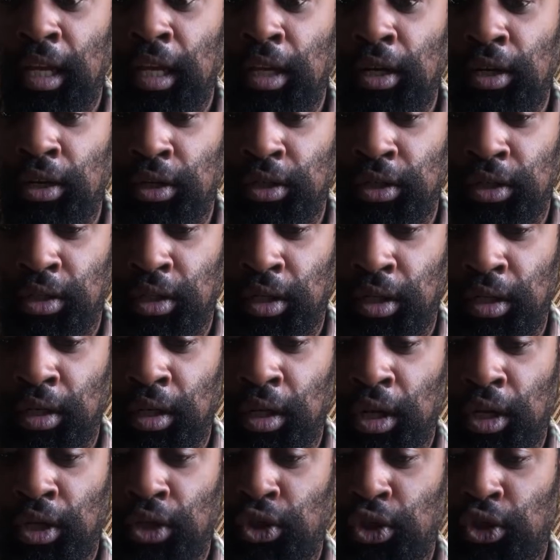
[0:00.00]
hid her son."
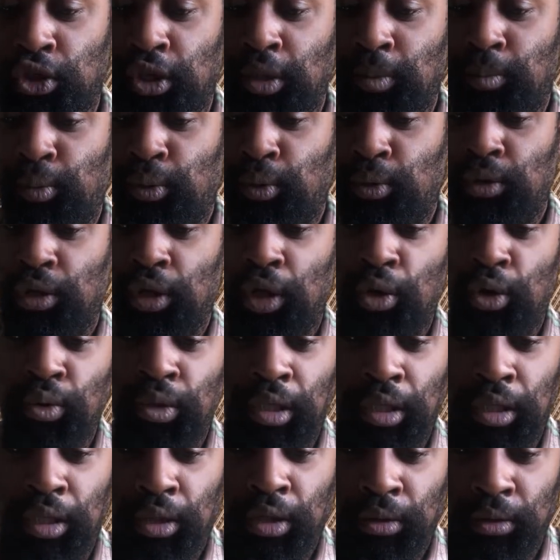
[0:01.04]
So she pulled the
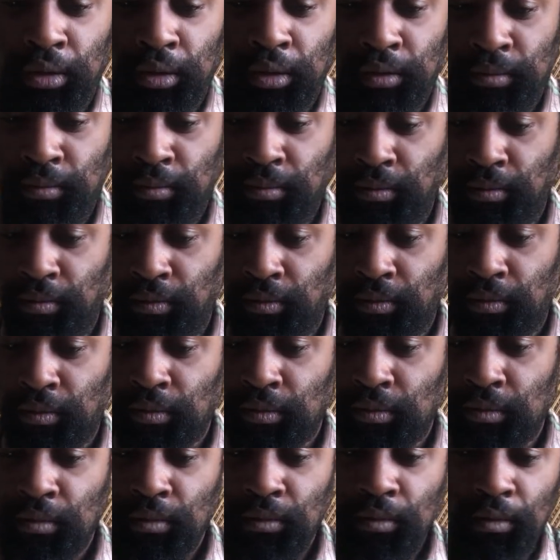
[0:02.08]
okey doke.
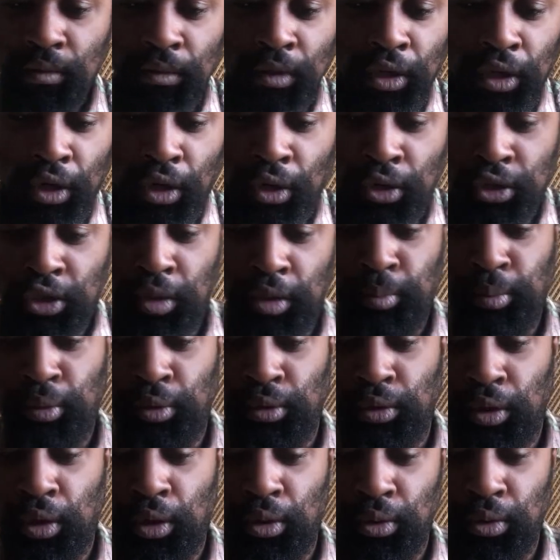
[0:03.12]
She
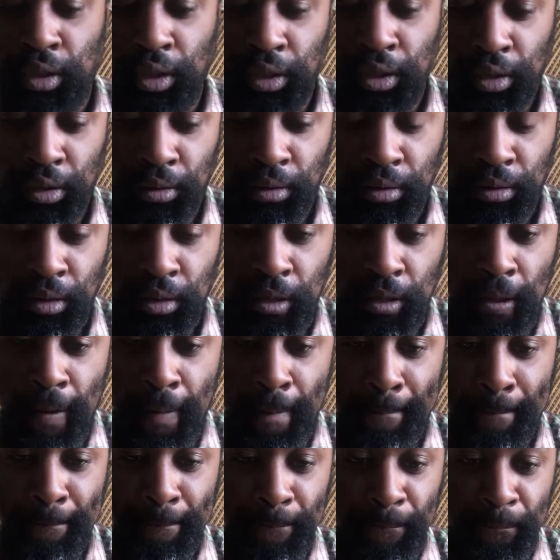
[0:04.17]
pulled the okey doke.
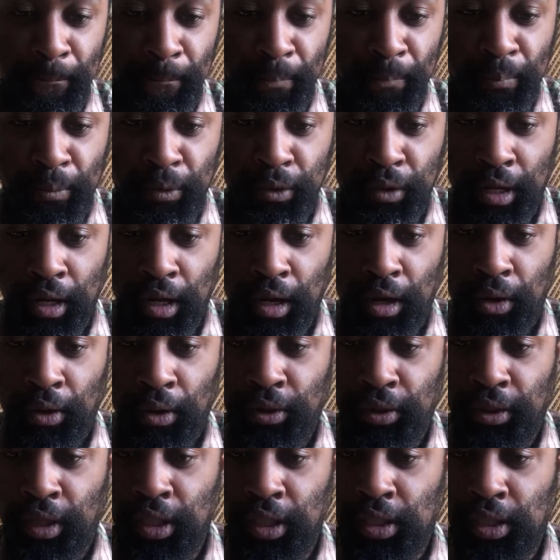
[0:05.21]
Now,
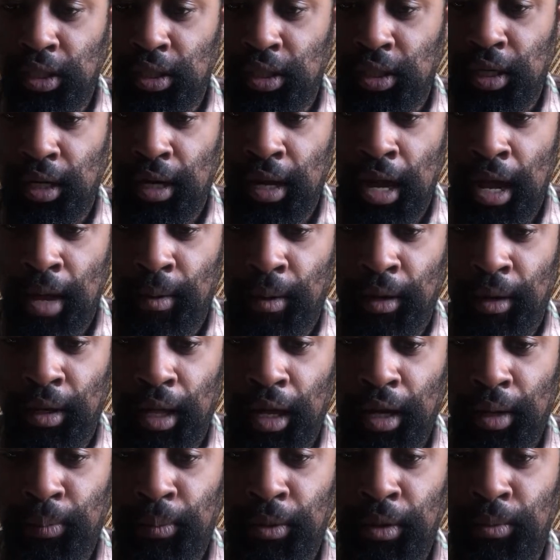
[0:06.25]
this is going to happen. A
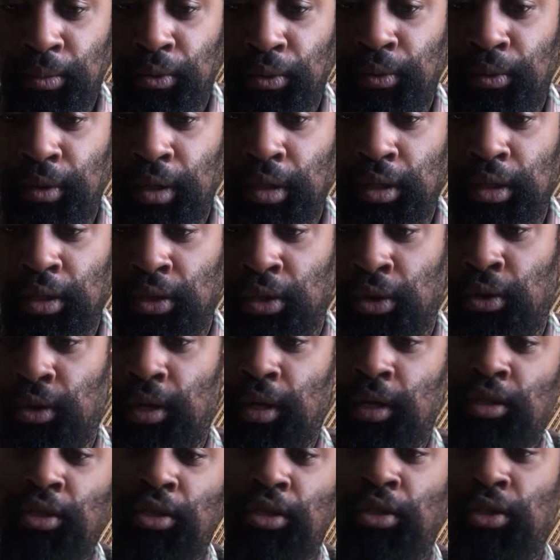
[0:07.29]
lot of people read this, oh,
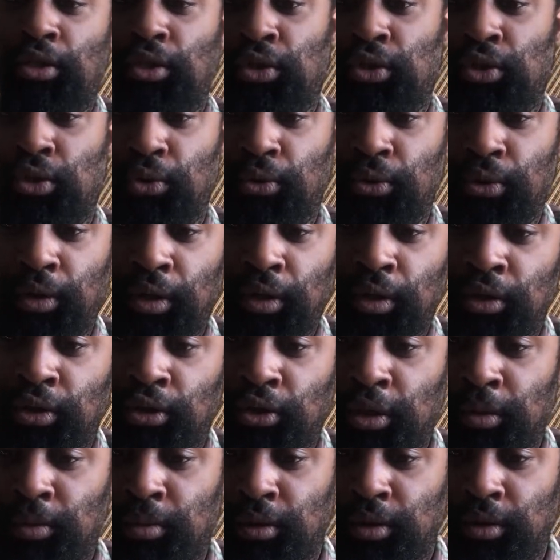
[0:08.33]
that's just a story in the
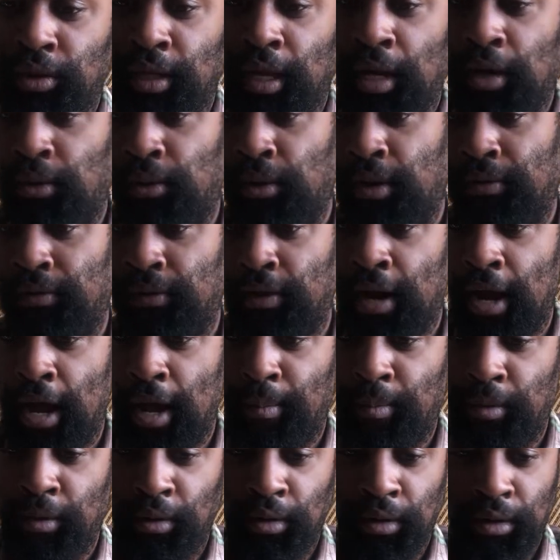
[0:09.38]
scriptures. That'll never
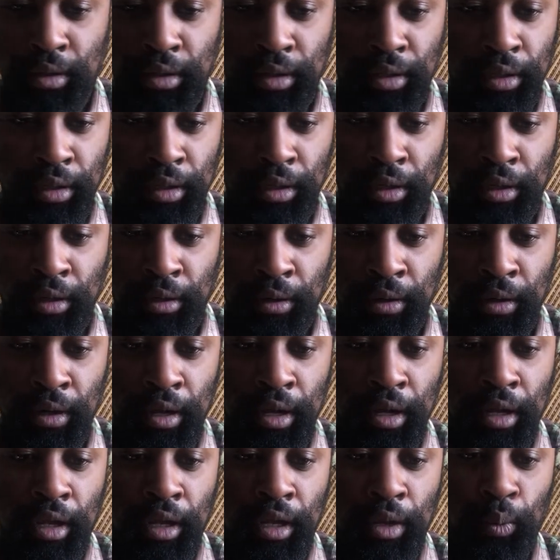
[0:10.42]
happen. you know.
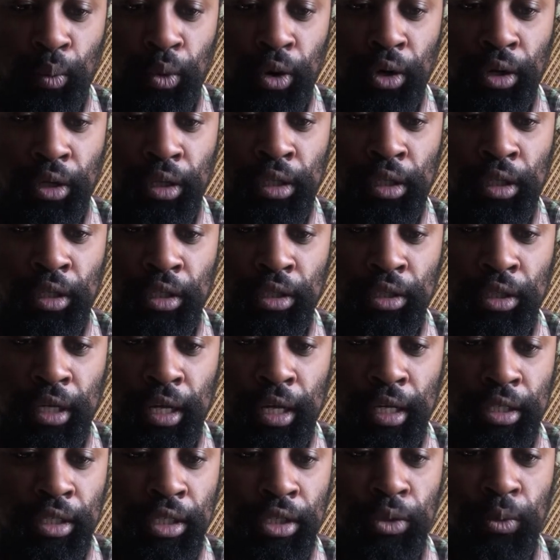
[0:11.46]
Well,
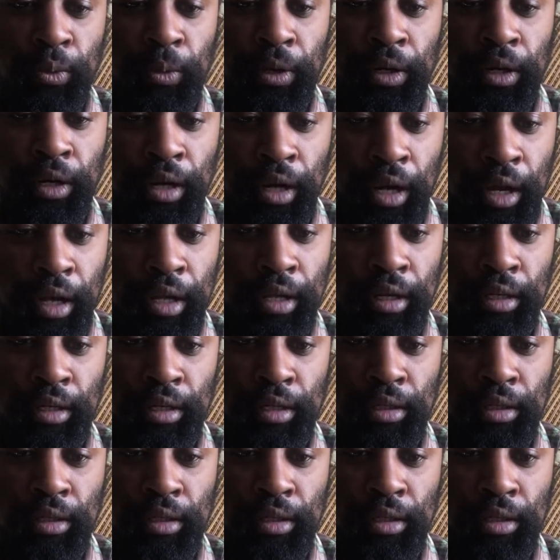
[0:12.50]
Ecclesiastes 1 and 9.